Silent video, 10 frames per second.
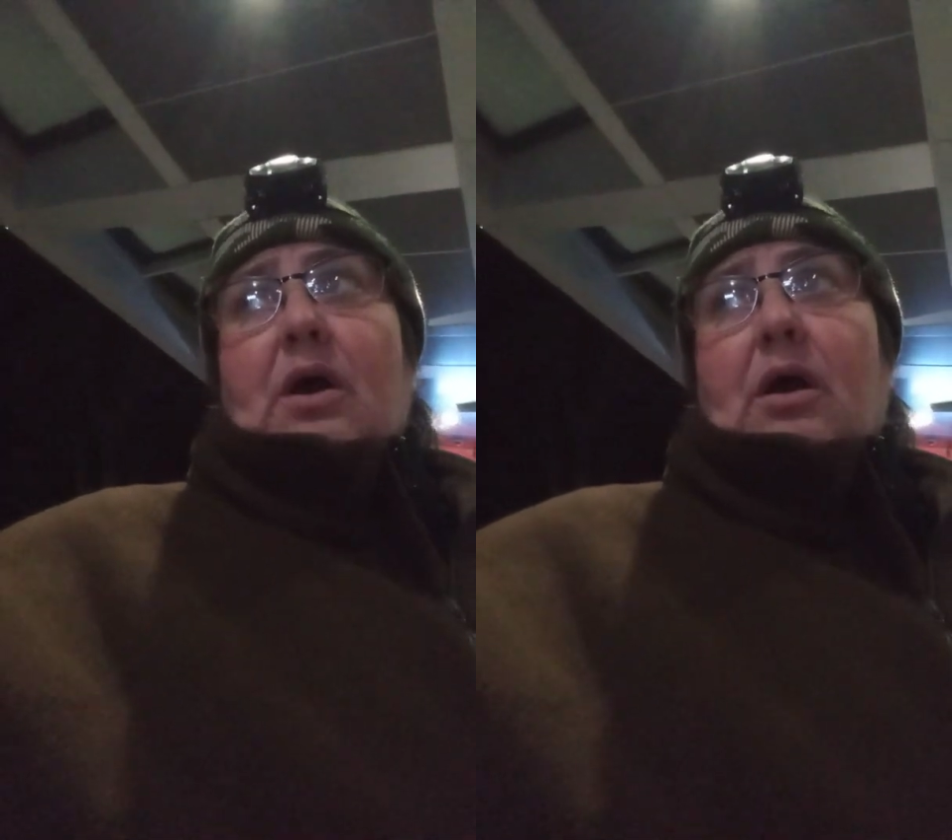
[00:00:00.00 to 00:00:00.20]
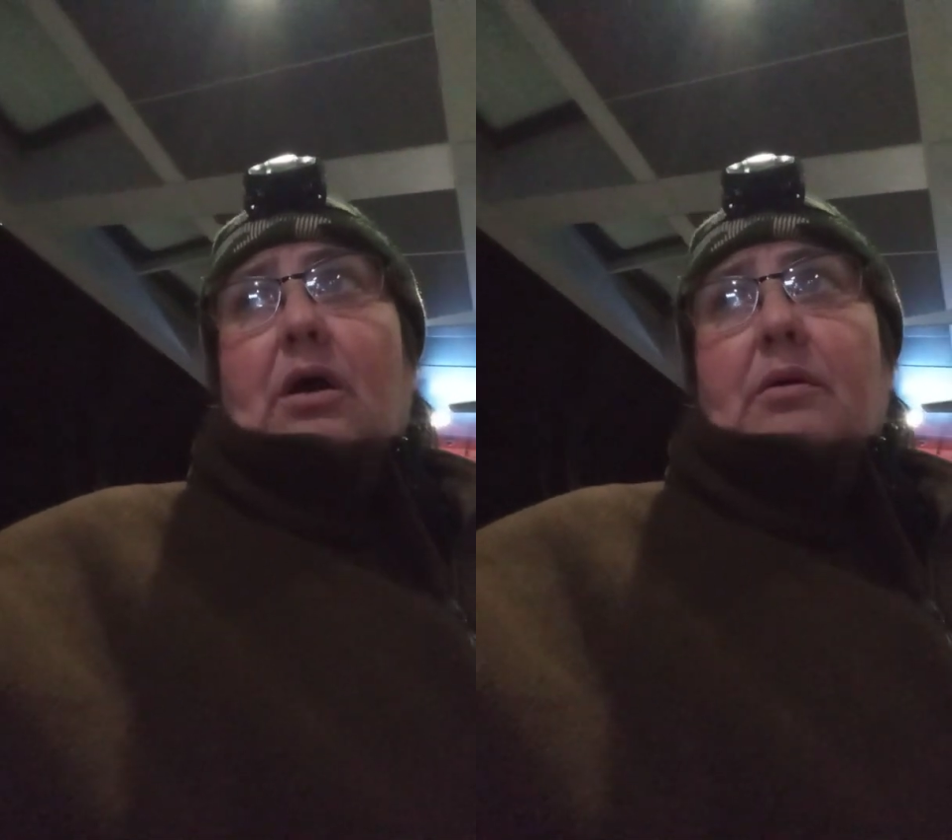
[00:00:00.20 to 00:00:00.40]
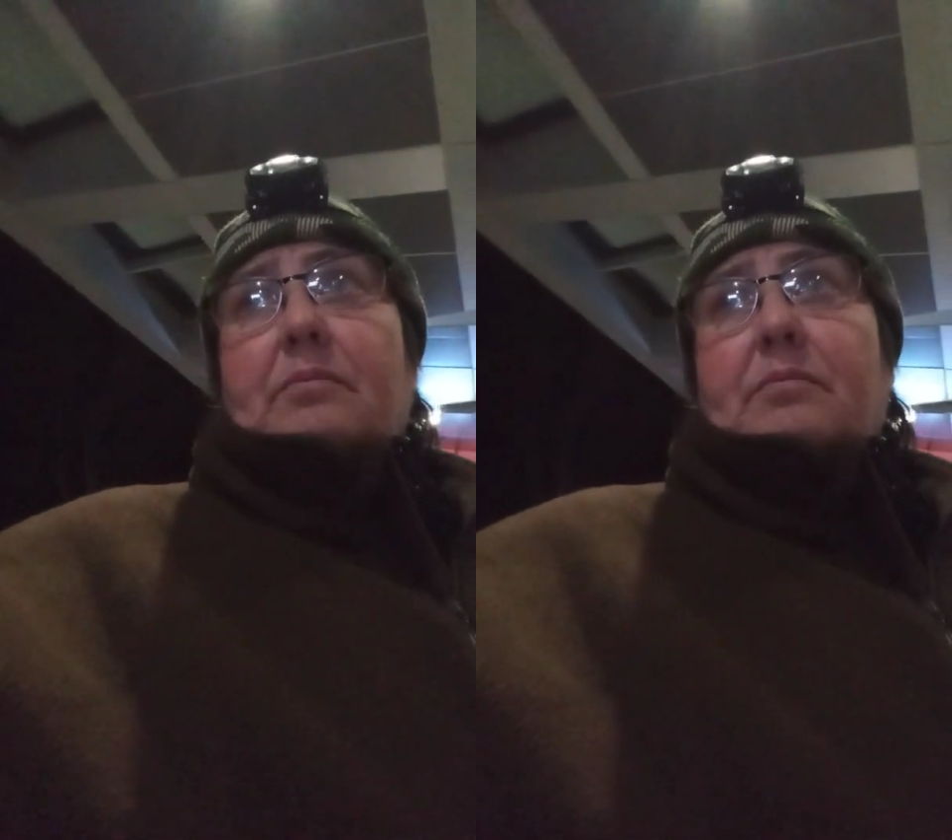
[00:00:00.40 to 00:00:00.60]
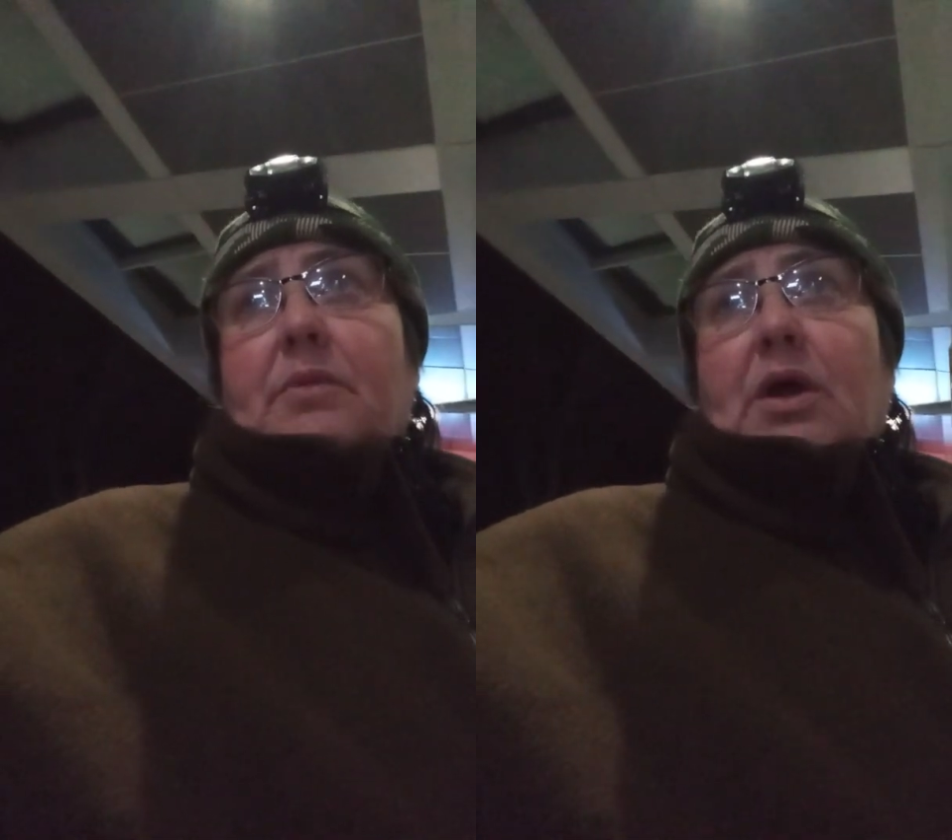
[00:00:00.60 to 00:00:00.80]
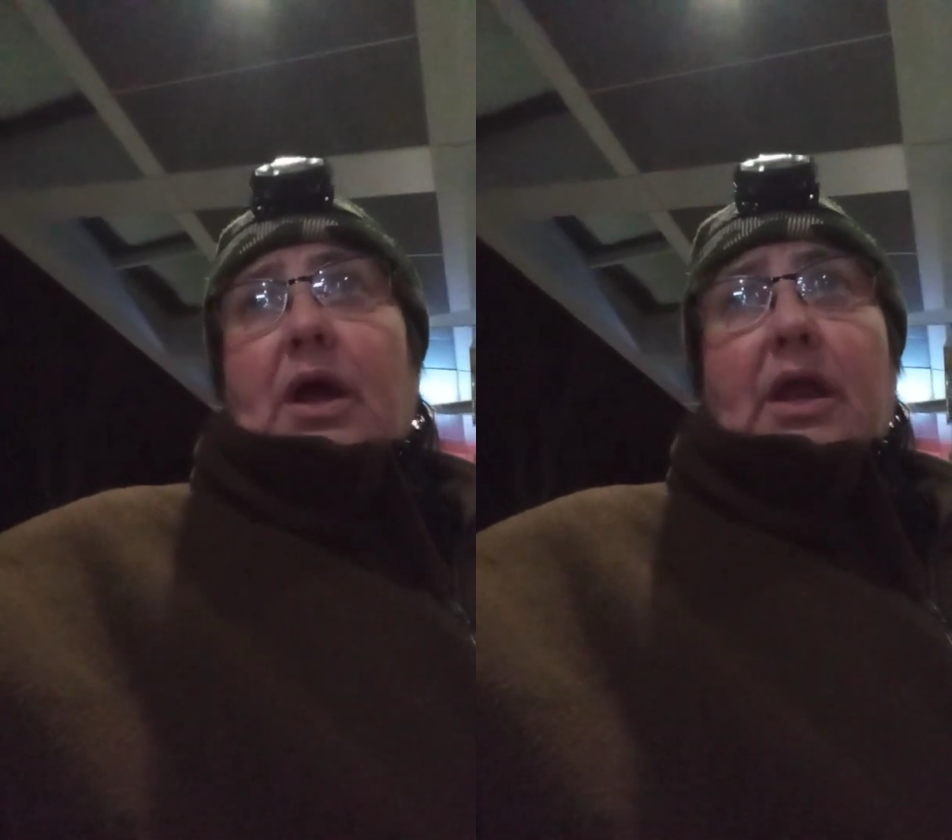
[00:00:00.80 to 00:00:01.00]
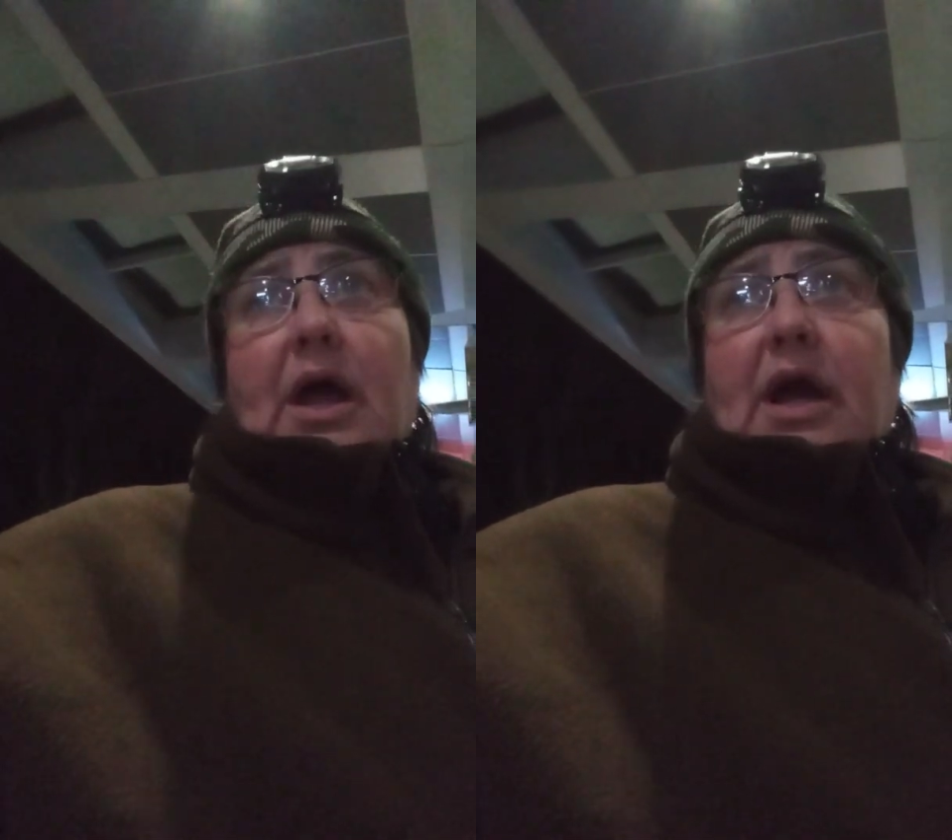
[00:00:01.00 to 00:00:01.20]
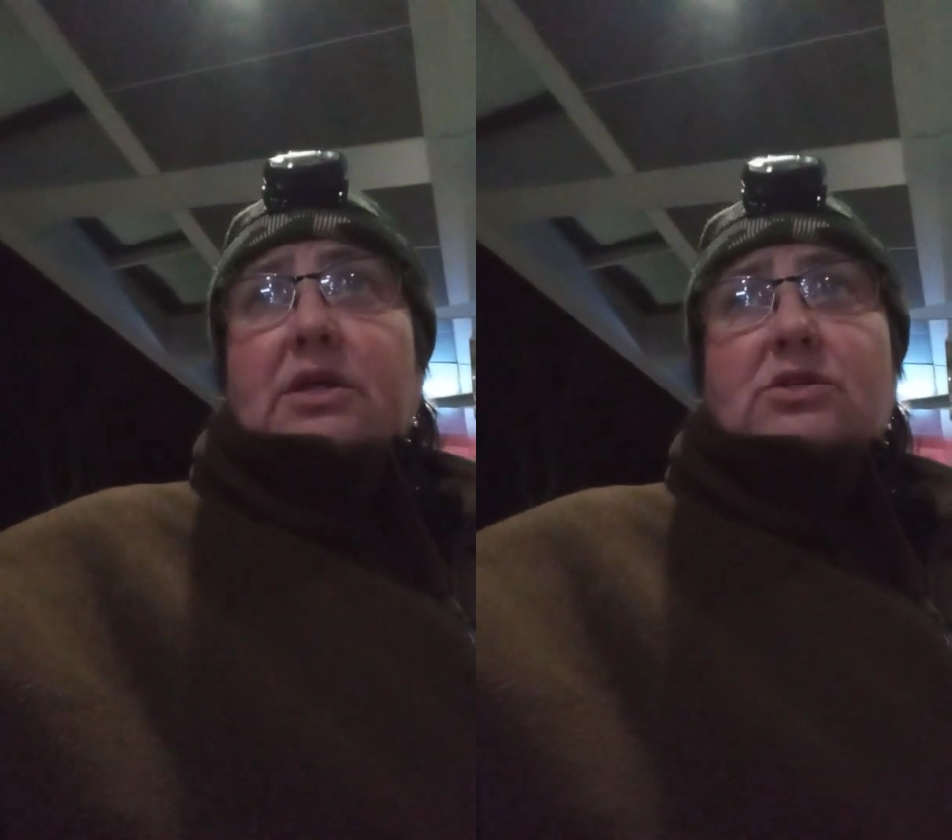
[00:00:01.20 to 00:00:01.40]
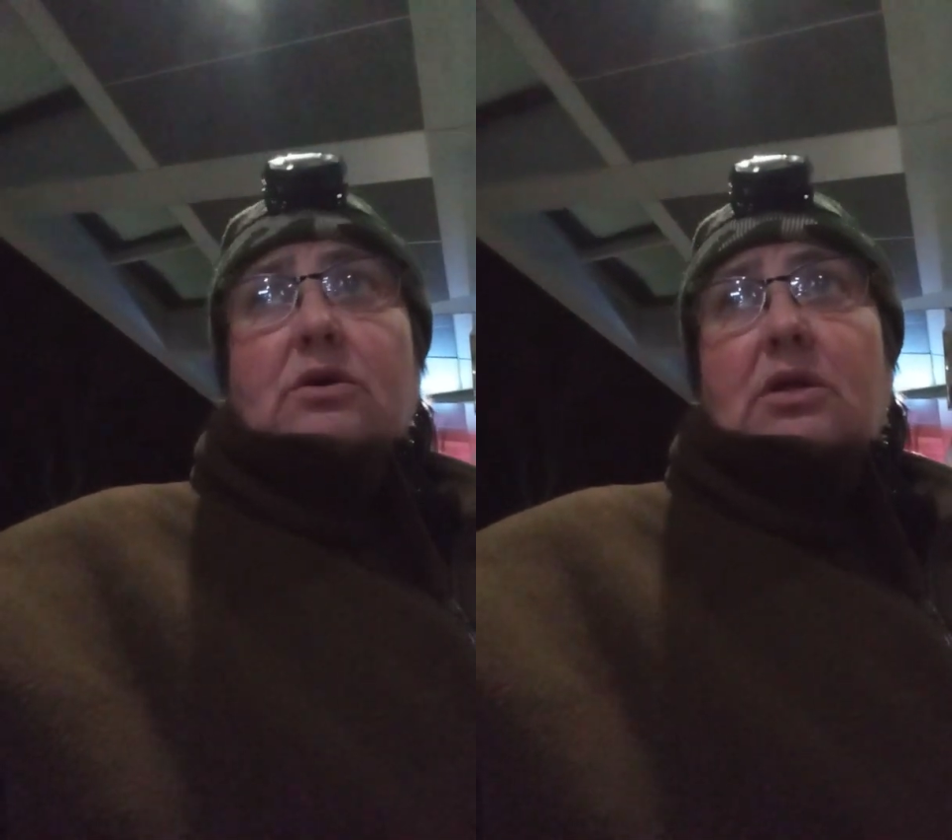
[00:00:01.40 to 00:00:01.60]
Um, and I
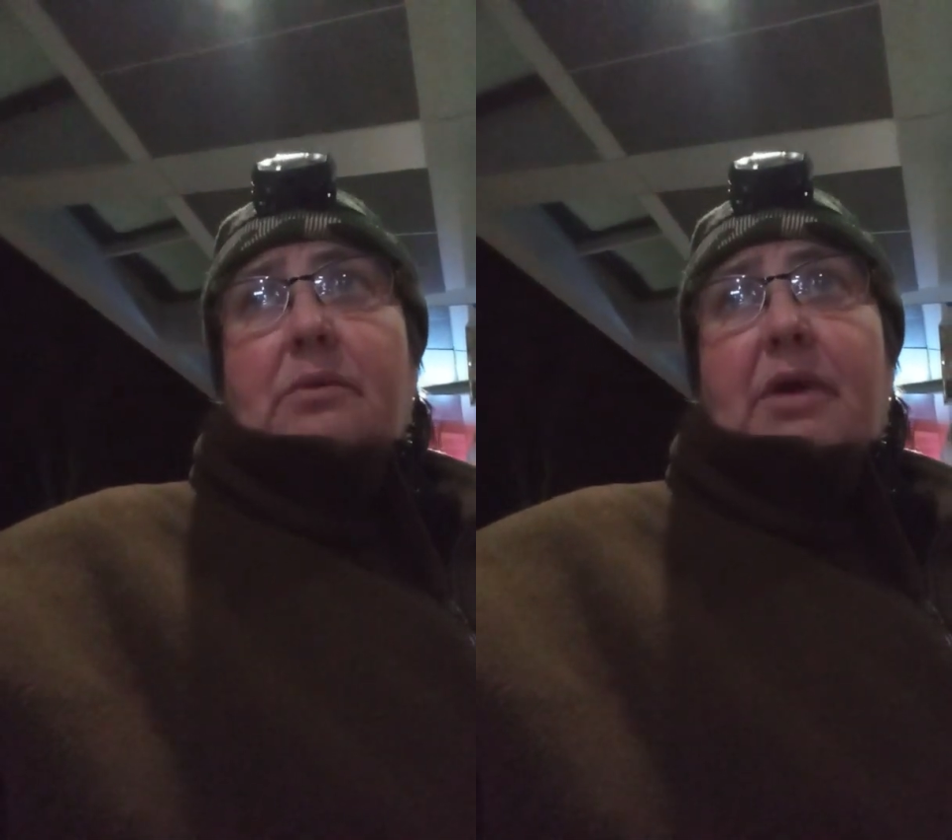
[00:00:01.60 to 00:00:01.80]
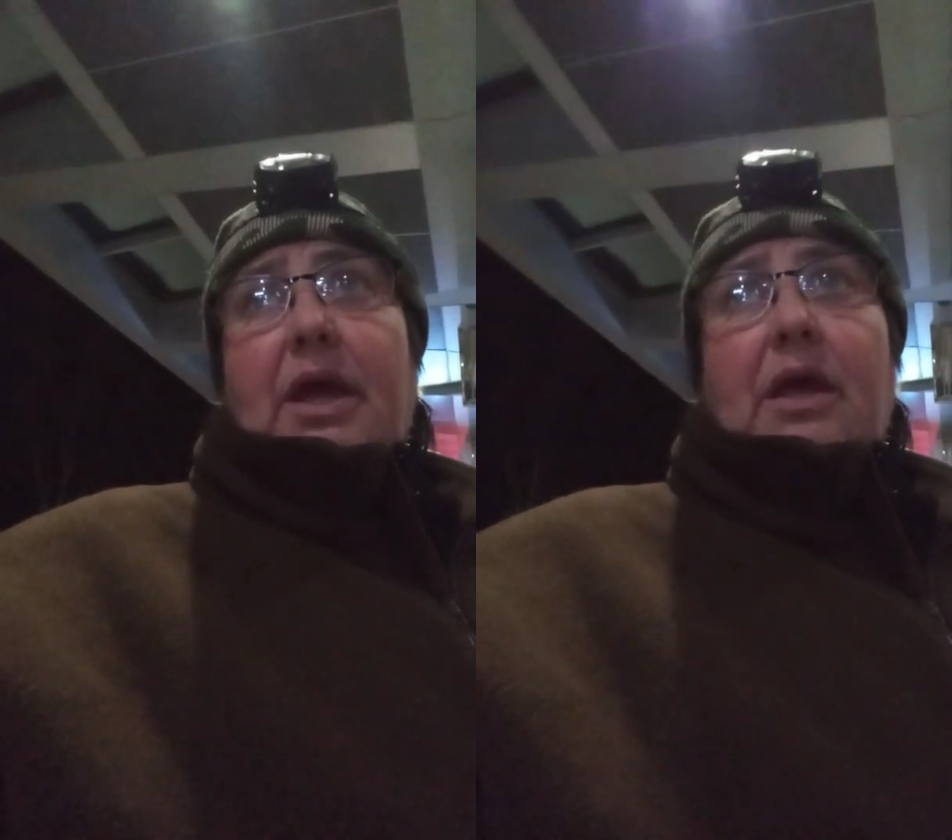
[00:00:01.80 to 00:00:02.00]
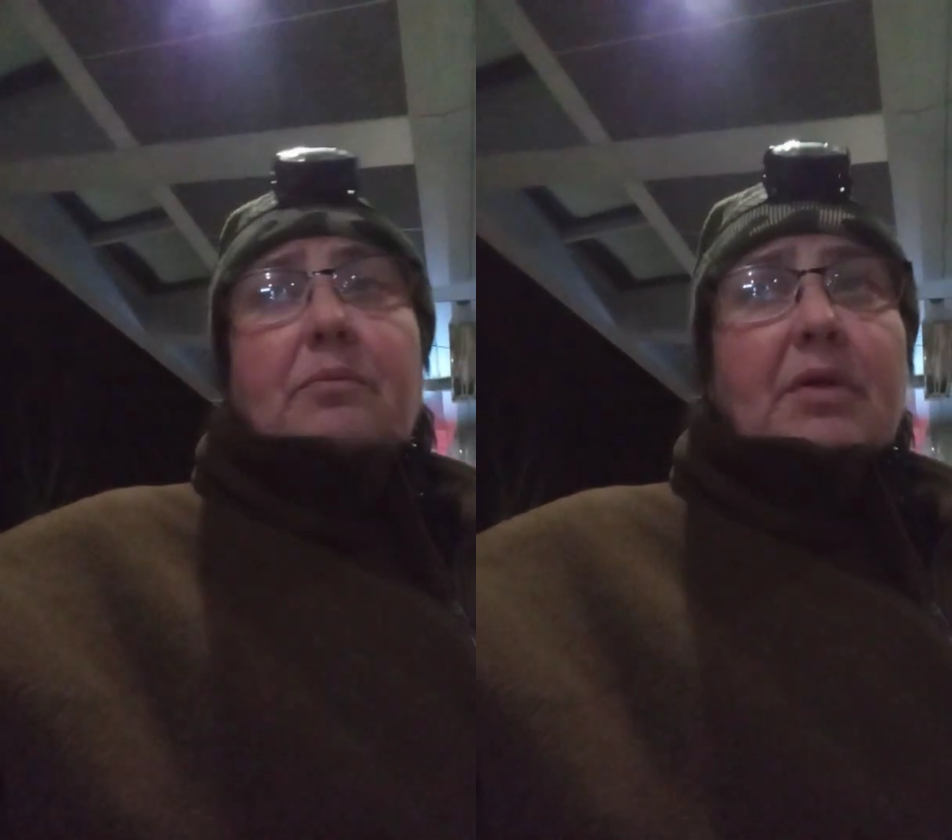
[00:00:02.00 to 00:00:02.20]
certainly made